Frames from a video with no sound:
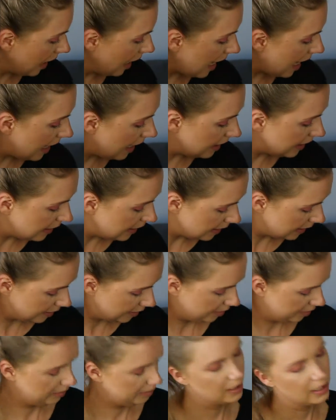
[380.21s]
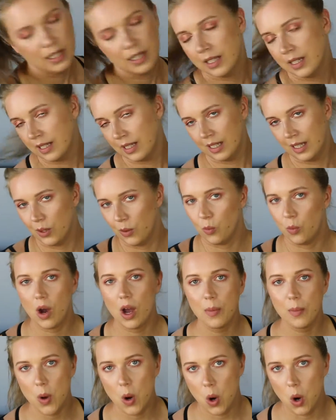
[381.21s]
And
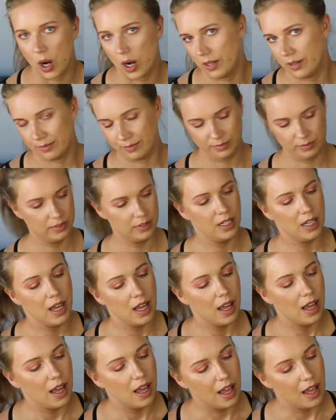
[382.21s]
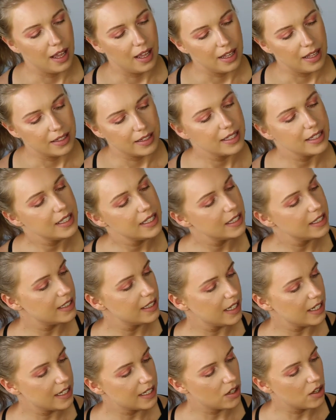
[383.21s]
one more. This is
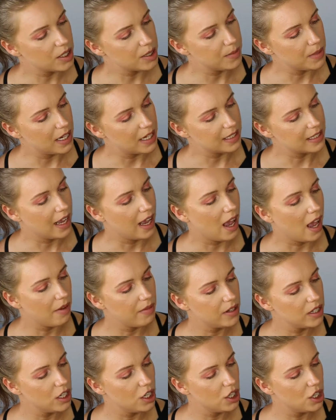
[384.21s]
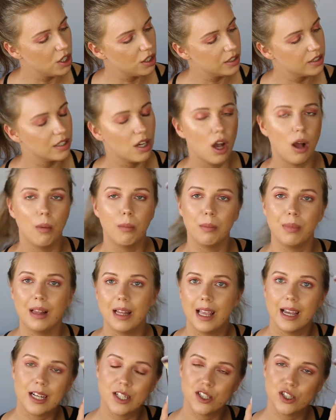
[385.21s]
the Cosmetics Heavenly Looks
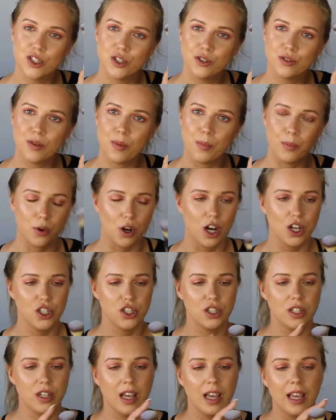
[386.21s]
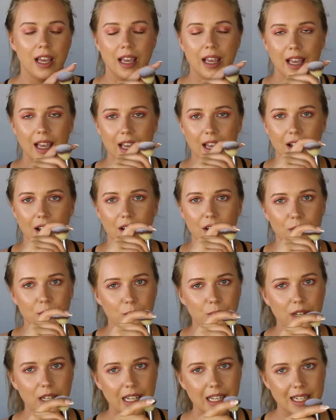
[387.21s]
Complexion Brush.
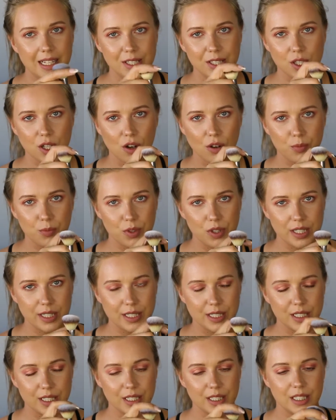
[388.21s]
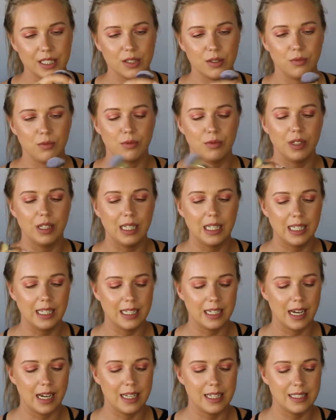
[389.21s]
Really soft bristles, really
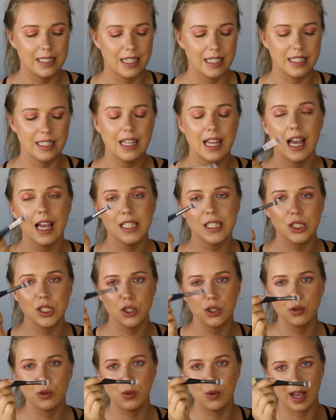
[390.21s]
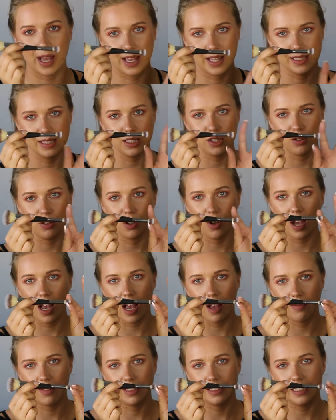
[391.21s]
nice, and it has two ends, so you
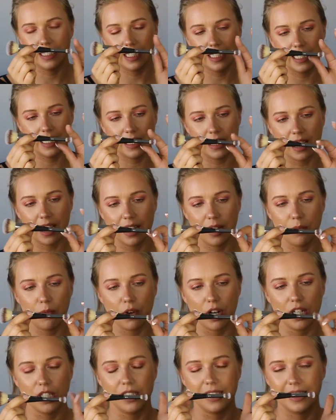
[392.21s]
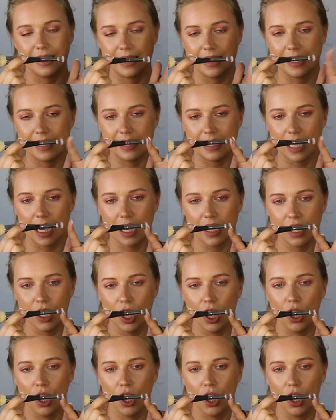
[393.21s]
have a teeny tiny brush in this side,